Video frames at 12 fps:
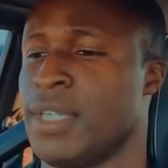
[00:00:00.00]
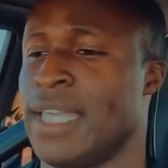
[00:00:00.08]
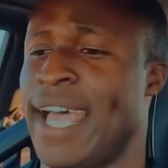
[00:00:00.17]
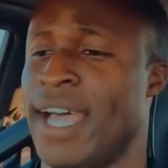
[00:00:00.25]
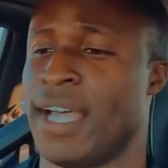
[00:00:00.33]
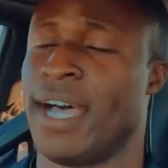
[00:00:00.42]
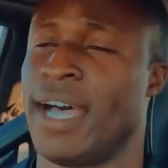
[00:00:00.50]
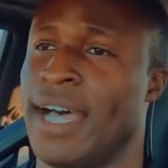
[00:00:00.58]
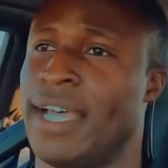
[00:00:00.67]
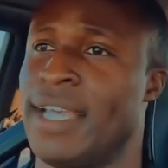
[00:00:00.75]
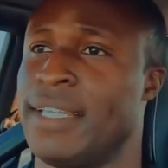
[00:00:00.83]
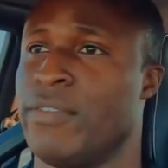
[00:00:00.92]

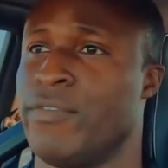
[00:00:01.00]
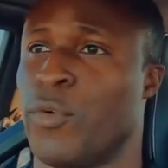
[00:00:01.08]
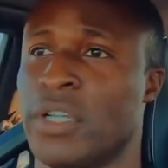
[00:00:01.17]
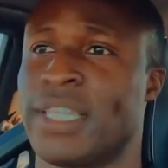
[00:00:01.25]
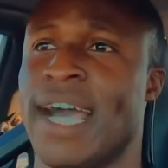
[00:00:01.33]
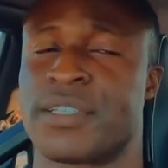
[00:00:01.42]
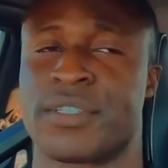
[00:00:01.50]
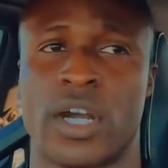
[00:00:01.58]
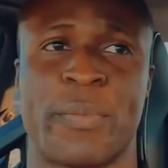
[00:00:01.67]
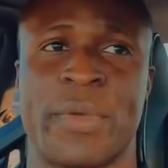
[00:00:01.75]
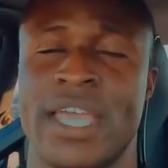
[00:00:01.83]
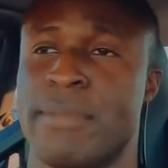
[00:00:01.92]
yeah, 4,000
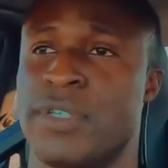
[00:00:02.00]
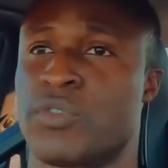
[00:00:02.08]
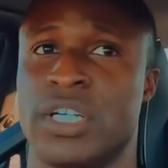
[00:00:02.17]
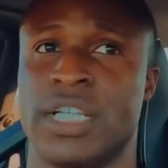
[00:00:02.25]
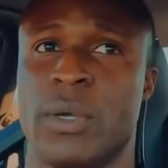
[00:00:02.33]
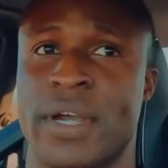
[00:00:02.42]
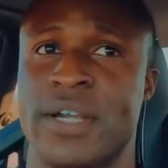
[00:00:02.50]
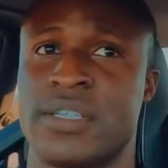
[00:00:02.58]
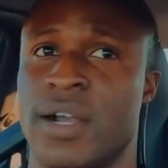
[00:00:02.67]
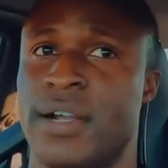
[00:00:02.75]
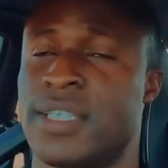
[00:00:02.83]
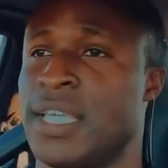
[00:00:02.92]
RPM is really where it
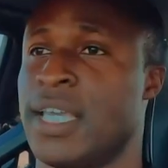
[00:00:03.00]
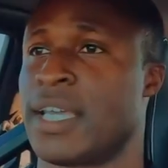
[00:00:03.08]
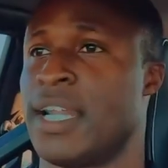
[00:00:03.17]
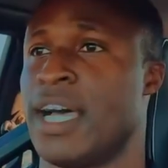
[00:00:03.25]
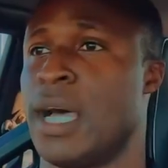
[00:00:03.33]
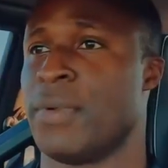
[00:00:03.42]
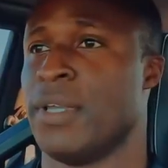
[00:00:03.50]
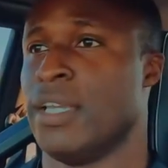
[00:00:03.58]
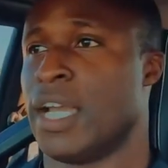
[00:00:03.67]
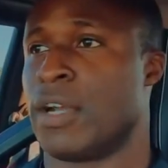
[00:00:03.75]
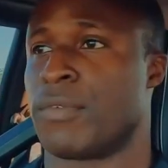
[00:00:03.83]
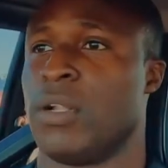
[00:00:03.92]
starts kicking up
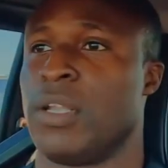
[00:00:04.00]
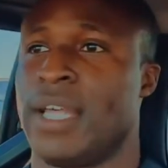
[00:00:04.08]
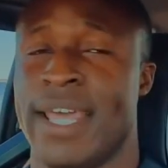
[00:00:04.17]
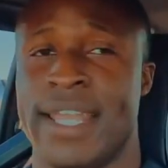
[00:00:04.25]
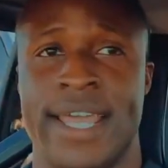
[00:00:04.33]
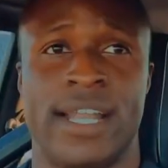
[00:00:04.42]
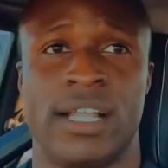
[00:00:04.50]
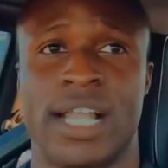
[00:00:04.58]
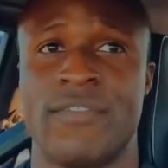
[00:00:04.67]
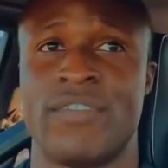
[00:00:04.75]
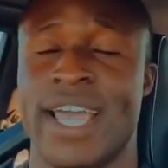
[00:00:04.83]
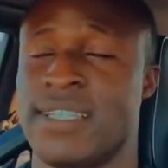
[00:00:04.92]
and rolling, and a
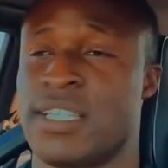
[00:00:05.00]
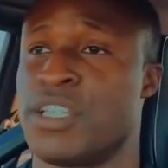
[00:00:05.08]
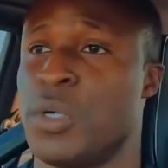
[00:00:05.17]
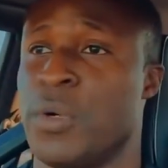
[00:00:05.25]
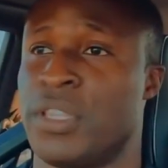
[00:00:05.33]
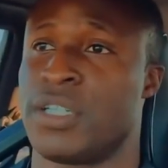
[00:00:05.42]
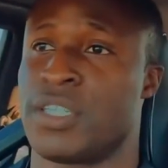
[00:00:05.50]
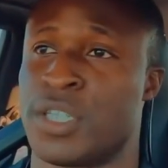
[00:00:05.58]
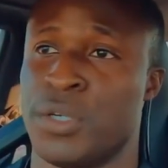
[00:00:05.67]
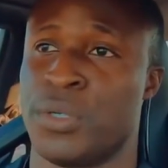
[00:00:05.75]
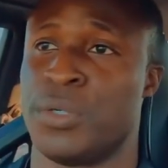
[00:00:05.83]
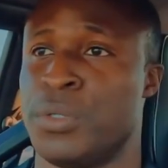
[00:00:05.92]
lot of it has to do with your
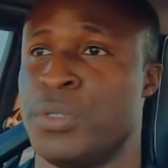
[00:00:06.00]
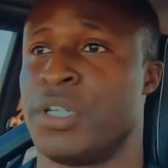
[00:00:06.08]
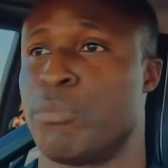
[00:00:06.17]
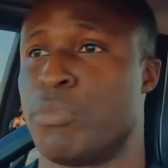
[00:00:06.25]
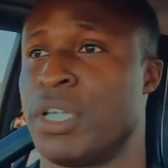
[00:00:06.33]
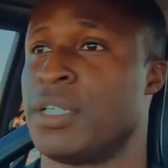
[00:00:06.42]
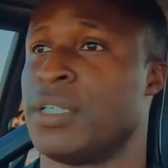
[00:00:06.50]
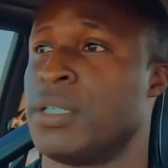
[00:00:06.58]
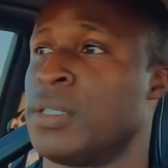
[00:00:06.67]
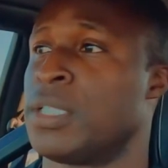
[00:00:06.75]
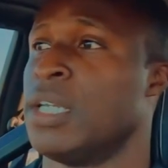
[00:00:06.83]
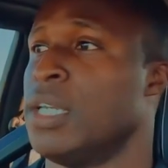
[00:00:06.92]
tune, your
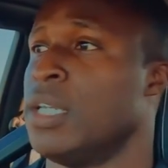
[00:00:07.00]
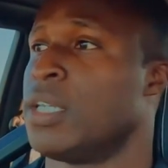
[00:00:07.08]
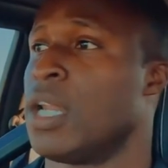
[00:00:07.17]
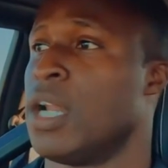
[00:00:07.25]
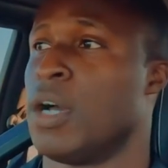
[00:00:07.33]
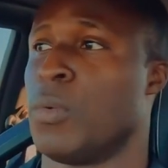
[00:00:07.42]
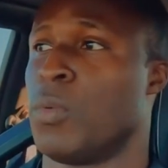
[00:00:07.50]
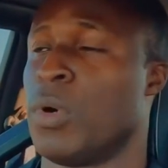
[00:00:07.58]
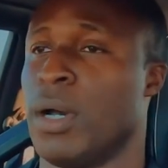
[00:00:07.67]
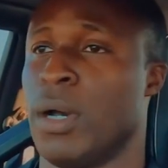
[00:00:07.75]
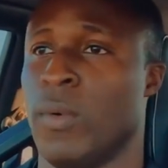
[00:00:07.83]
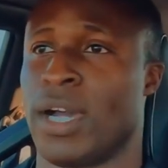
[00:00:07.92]
build, you know,
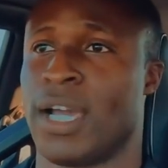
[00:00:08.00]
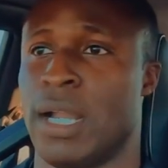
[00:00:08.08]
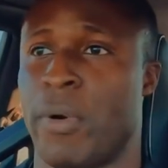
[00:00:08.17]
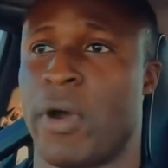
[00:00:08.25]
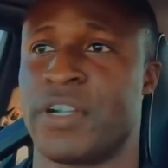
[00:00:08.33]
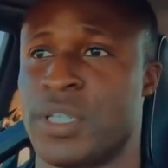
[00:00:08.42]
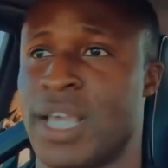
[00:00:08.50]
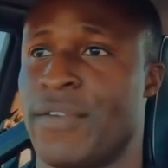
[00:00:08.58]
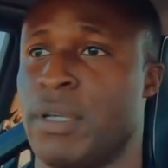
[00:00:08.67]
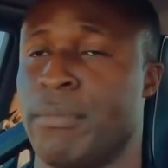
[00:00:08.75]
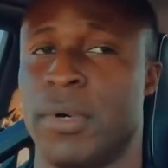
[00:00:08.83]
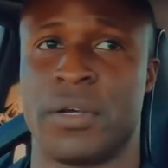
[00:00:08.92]
what kind of parts you have
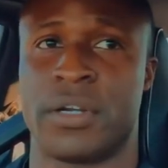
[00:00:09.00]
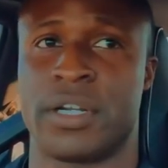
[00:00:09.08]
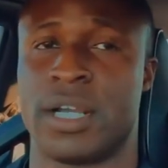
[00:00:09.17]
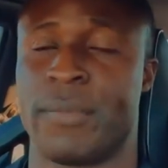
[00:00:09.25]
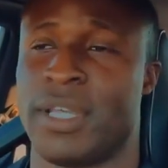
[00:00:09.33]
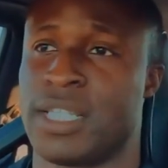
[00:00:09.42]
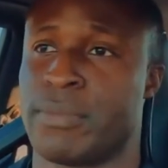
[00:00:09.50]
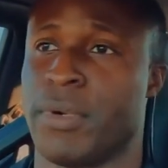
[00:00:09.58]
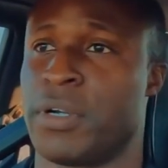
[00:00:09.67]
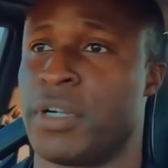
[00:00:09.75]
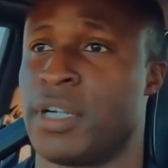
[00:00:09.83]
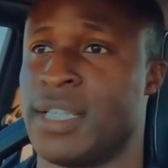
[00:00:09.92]
in the motor. I mean, this
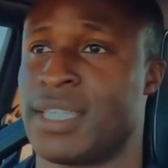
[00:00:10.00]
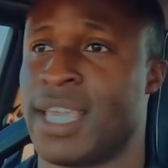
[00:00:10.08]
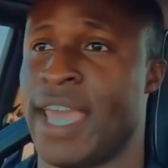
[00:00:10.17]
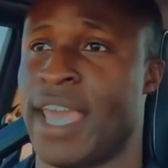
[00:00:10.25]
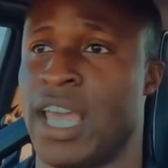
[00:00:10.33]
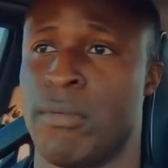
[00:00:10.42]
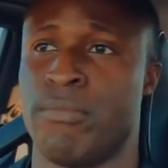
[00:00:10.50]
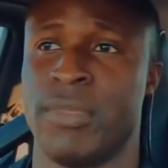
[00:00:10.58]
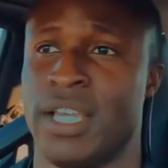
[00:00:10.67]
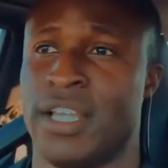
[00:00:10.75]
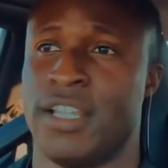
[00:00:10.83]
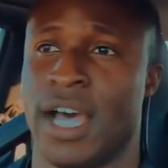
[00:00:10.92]
motor is cam,
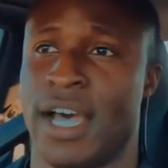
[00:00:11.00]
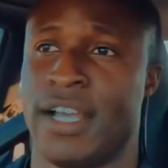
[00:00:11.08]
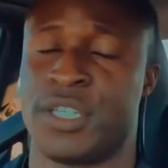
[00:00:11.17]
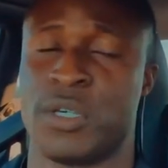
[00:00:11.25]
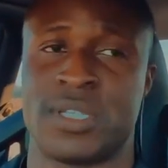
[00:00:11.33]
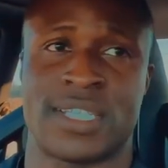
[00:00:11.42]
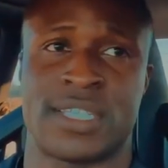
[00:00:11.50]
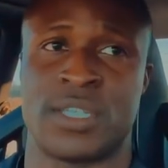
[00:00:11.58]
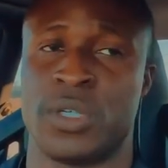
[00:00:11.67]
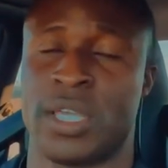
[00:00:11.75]
262